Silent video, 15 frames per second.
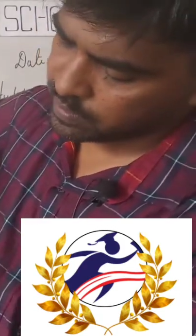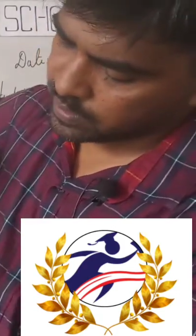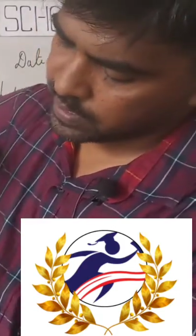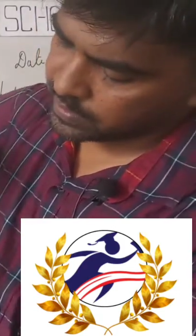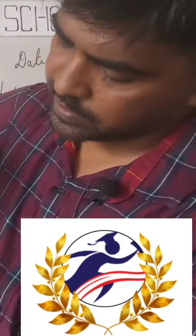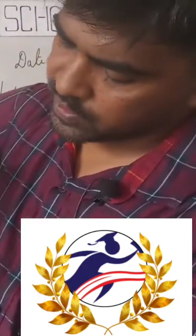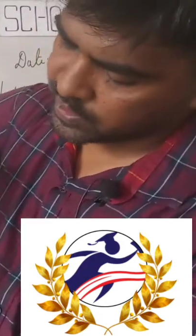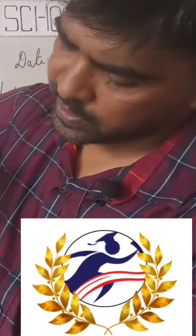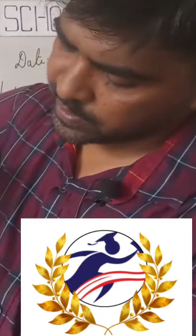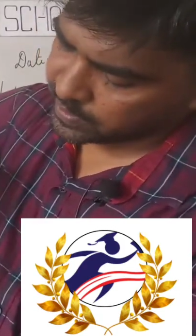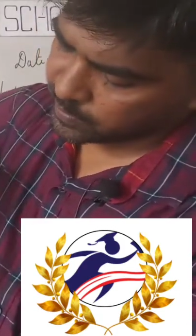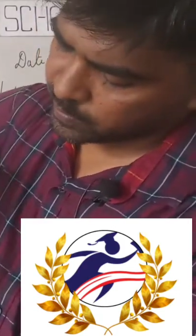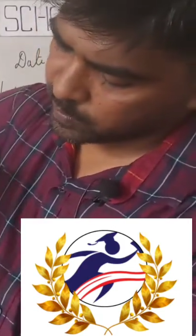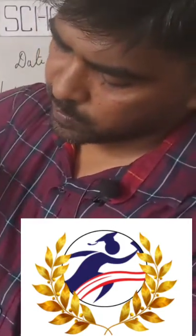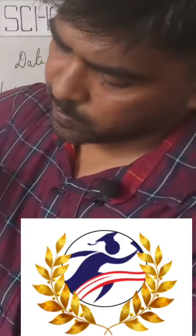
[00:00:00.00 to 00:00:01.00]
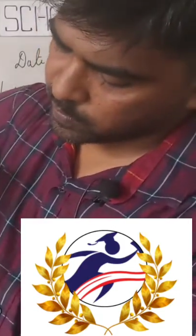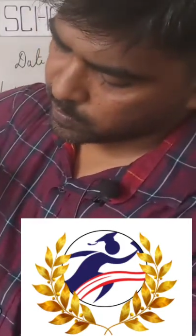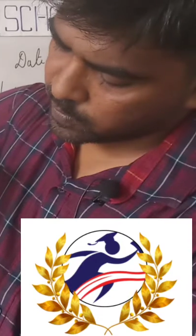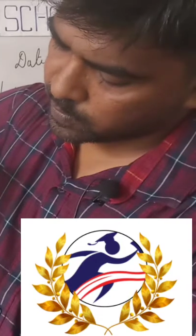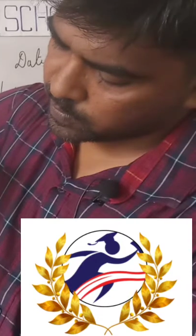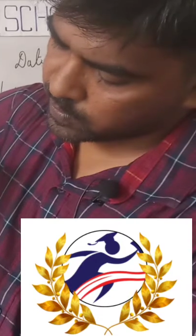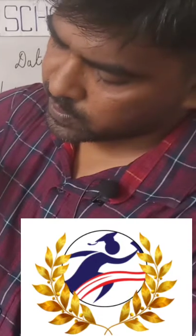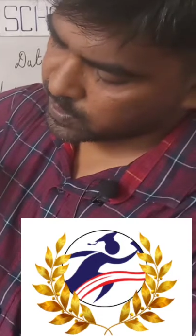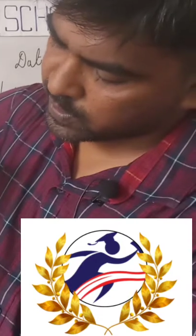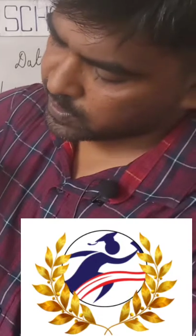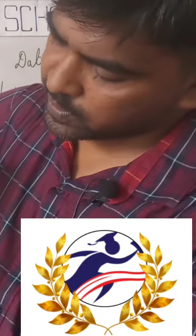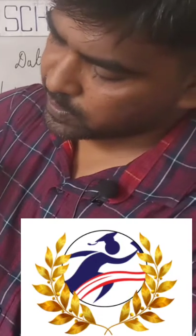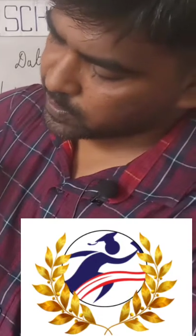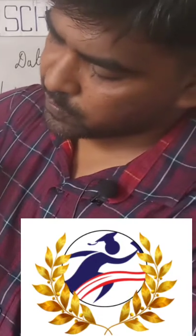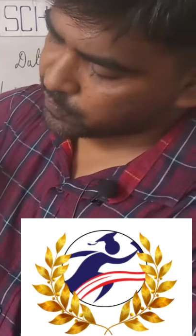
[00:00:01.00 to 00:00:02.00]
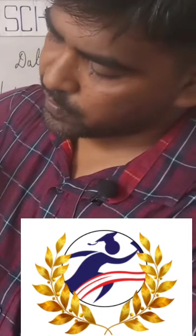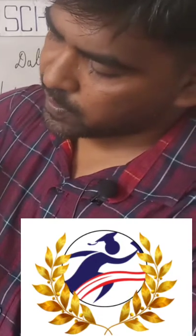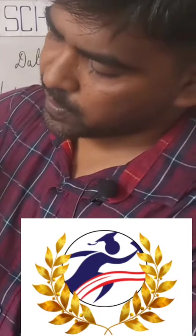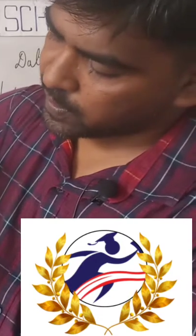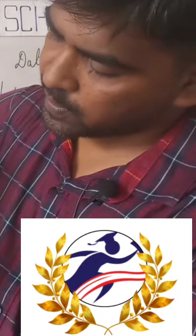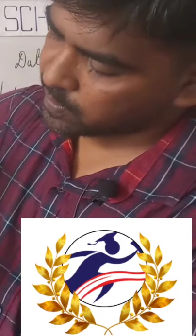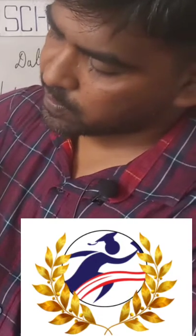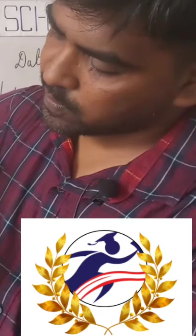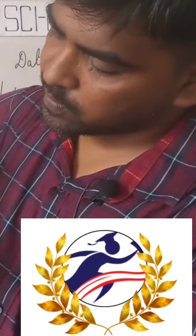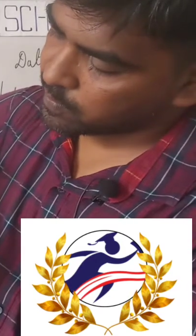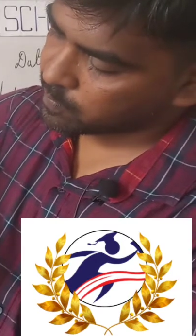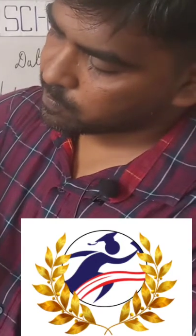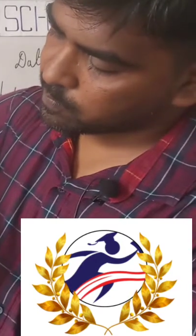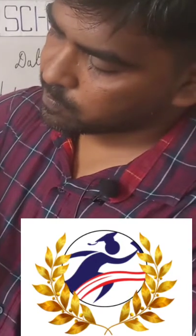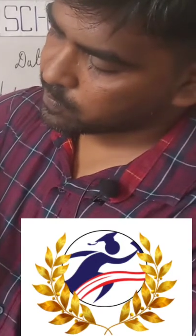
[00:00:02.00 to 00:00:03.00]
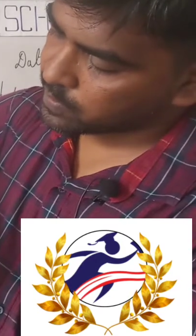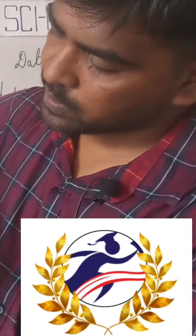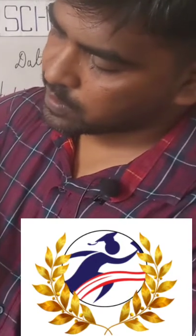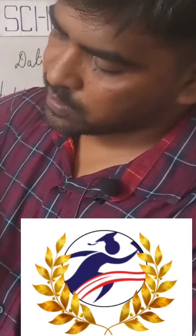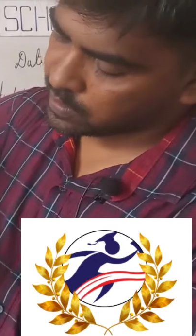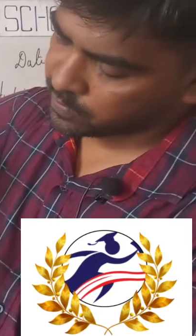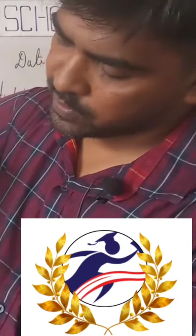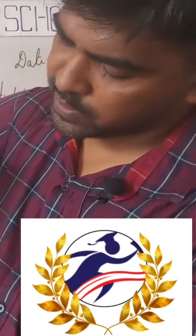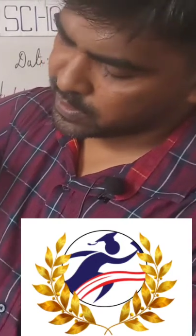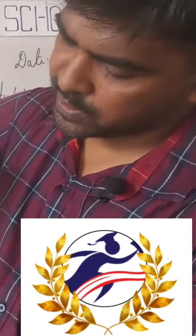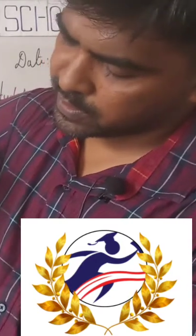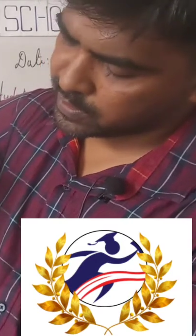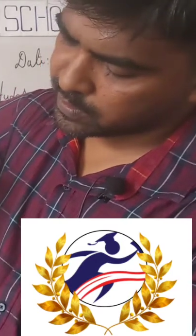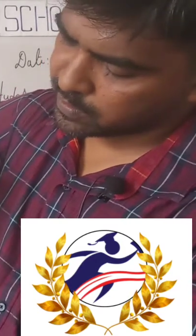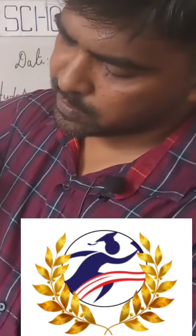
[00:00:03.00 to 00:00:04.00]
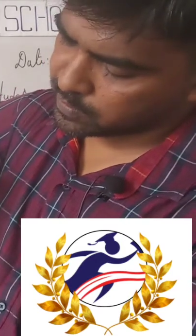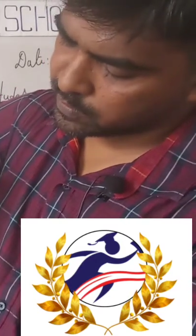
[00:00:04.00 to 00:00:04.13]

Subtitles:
at the center of the earth, our center